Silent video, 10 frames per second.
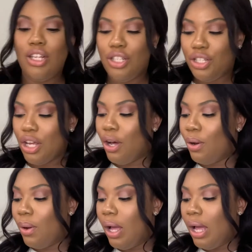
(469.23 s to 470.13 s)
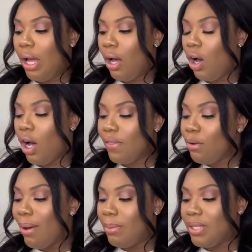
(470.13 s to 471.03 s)
So, on
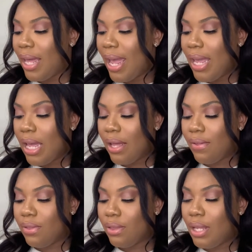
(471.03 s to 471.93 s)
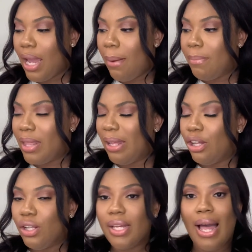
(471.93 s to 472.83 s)
the website, it, they
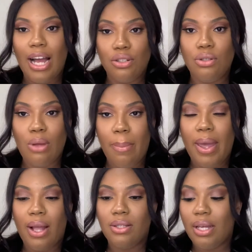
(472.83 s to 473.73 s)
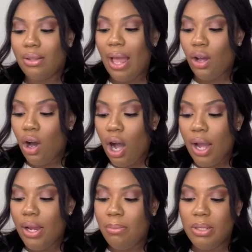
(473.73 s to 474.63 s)
look like actual sweatpants, like that
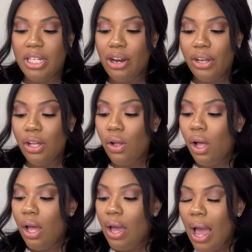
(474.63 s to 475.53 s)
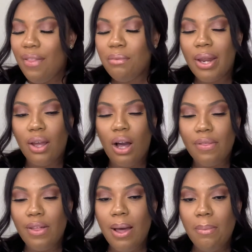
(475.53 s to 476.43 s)
cotton material. And when I
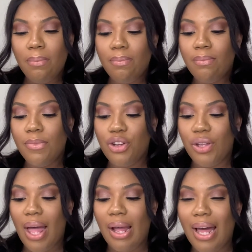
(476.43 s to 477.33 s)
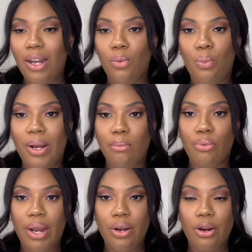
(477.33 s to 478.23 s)
got them, they're that kind of
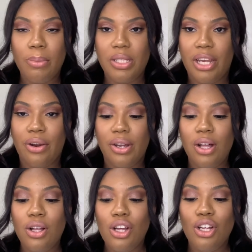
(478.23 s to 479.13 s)
windbreaker material.